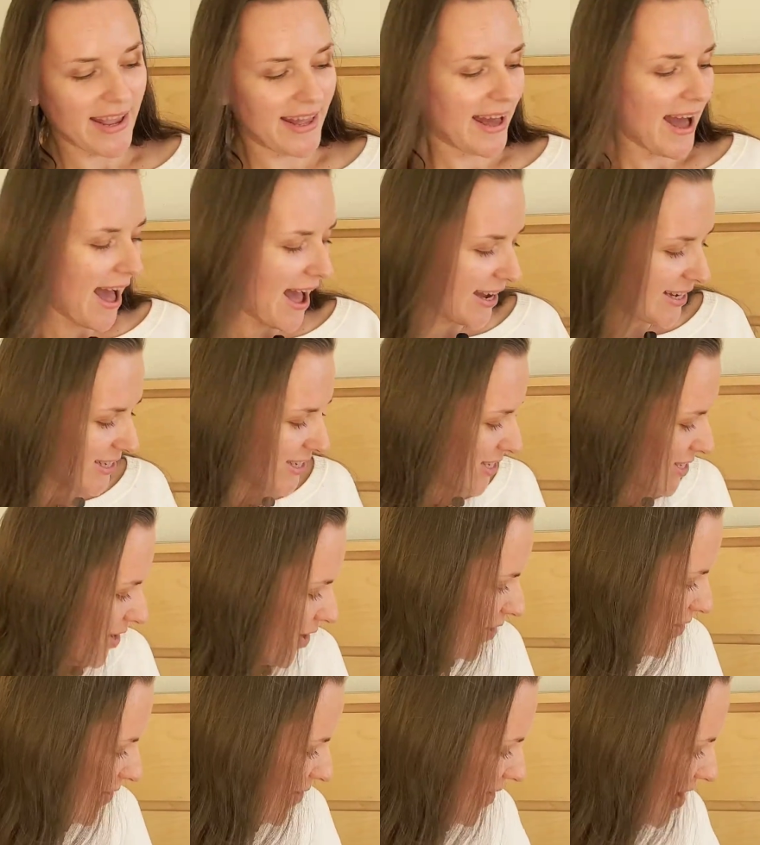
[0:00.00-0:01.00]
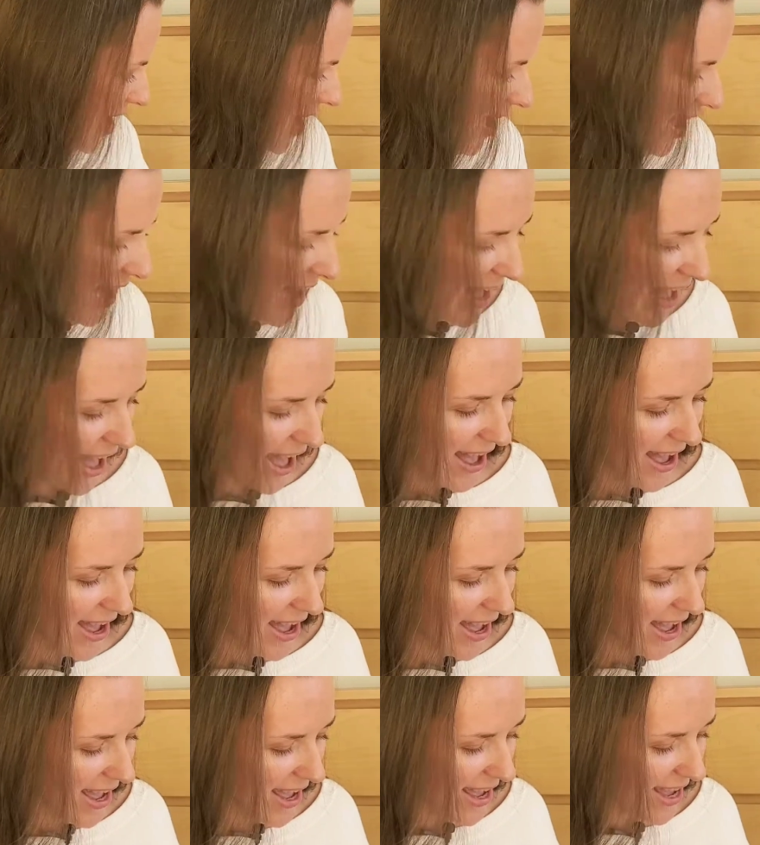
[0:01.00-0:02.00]
guys, so
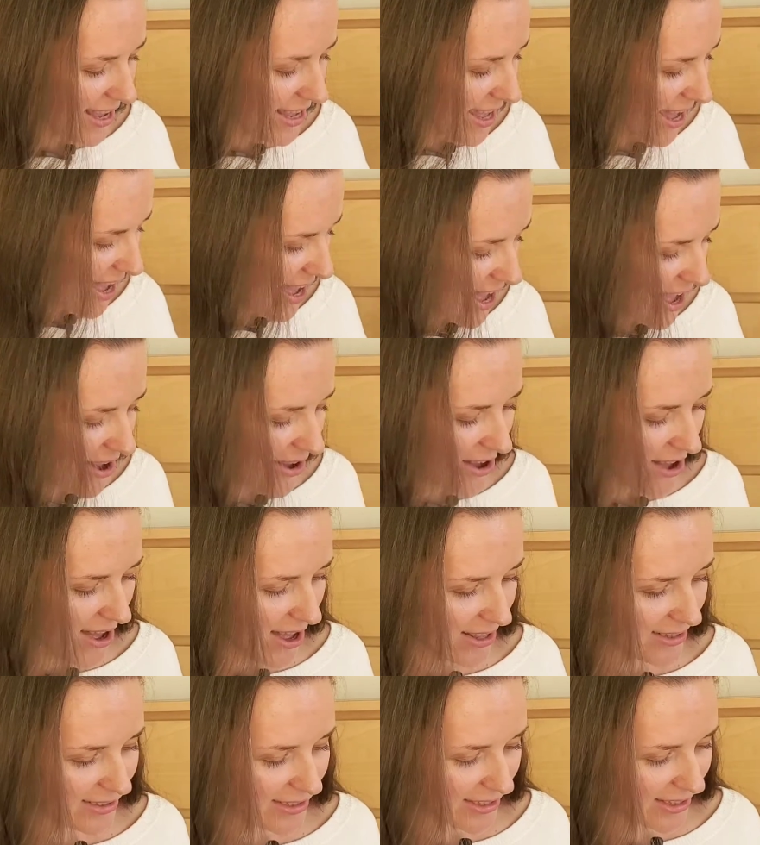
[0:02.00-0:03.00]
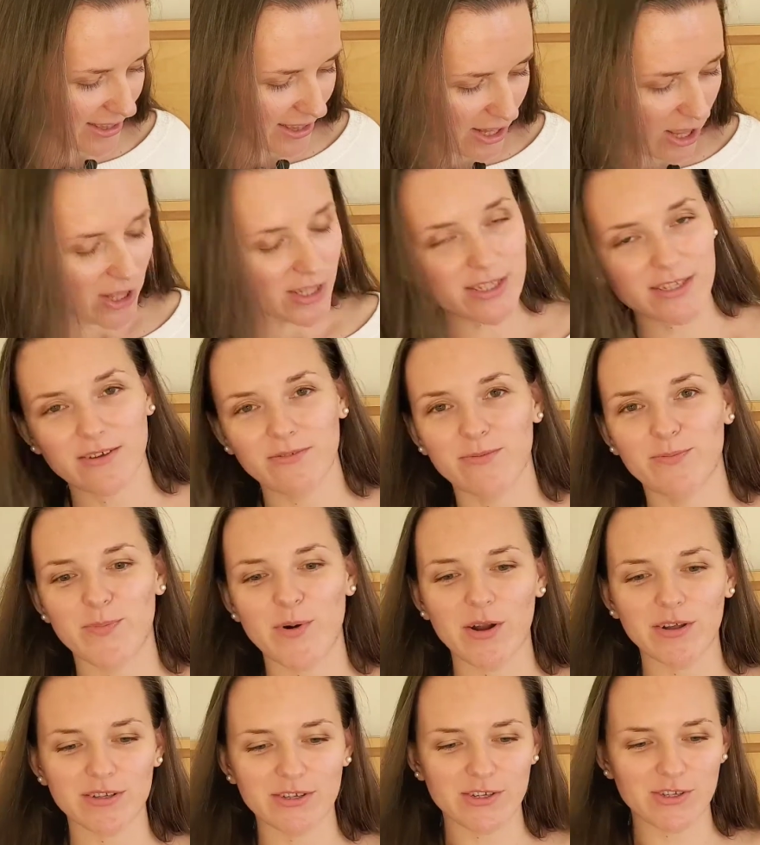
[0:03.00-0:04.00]
I had lots of
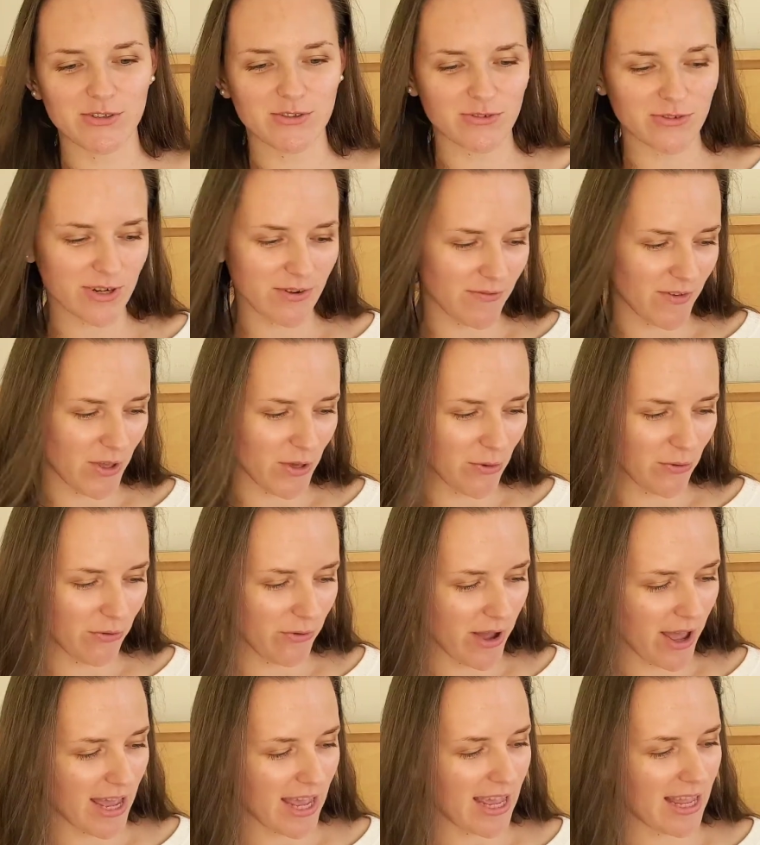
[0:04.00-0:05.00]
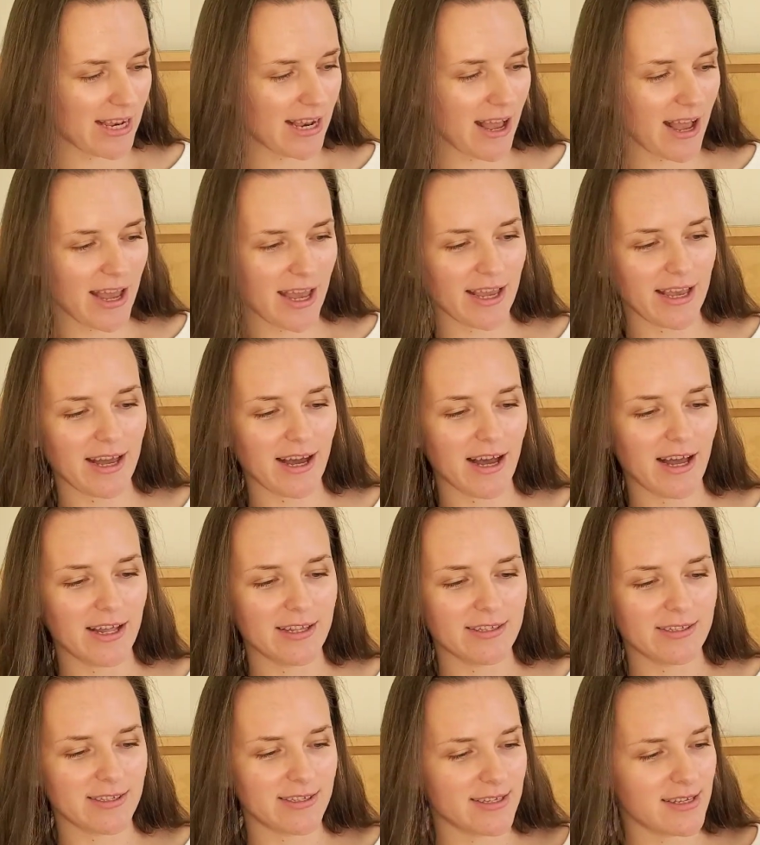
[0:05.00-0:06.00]
products to review and I
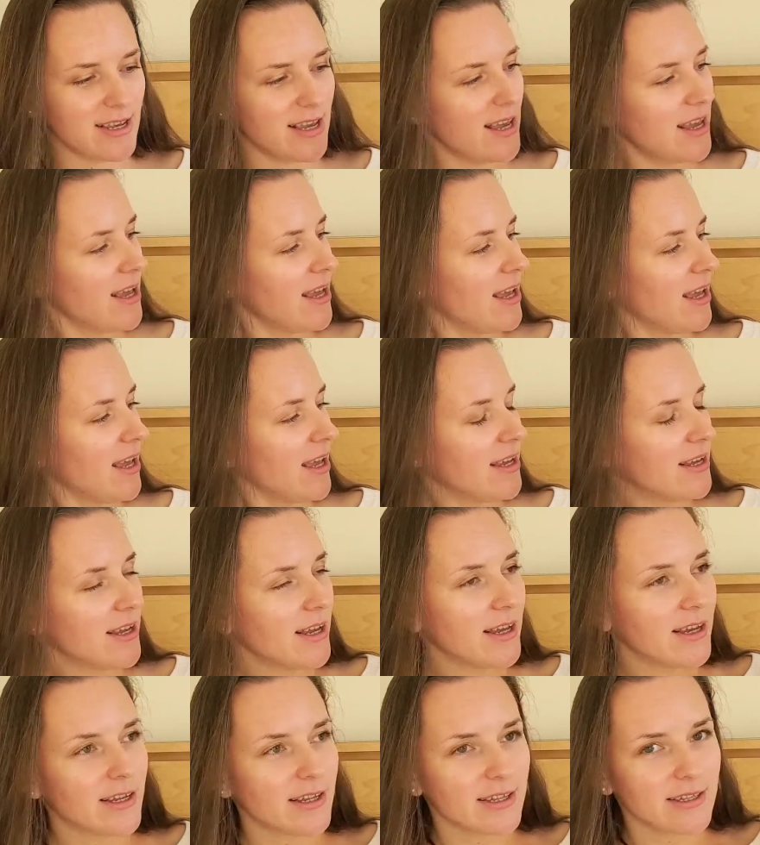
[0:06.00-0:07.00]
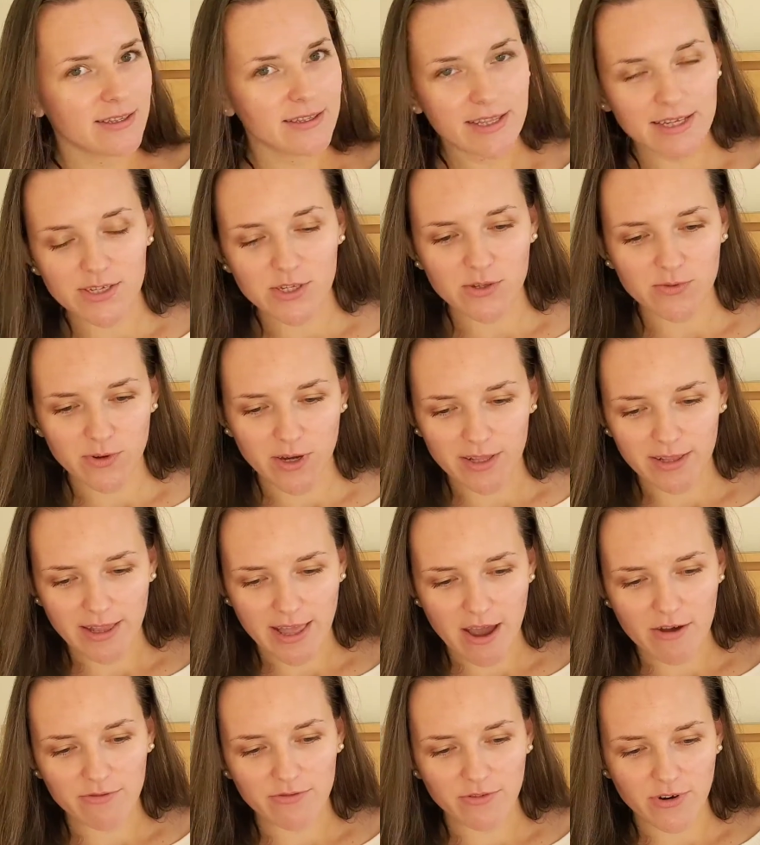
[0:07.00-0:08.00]
got this one
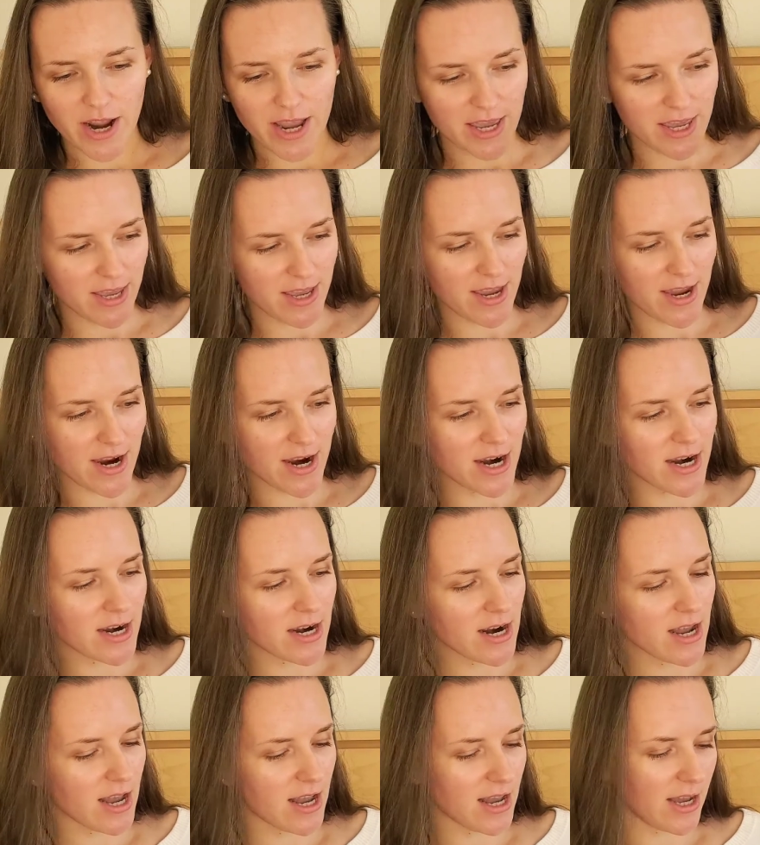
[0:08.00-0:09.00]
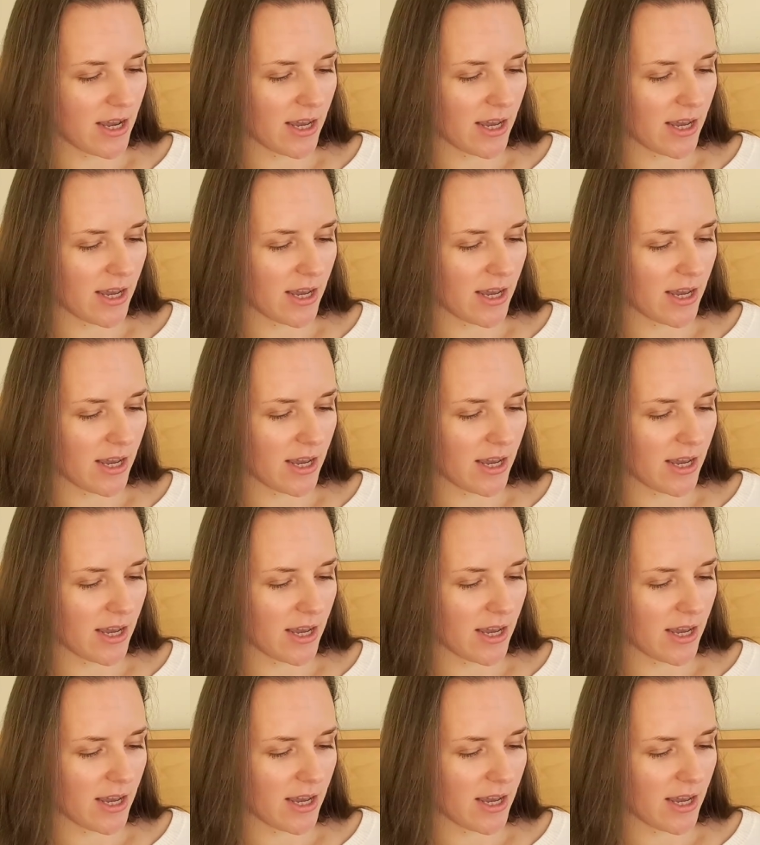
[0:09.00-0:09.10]
left right here.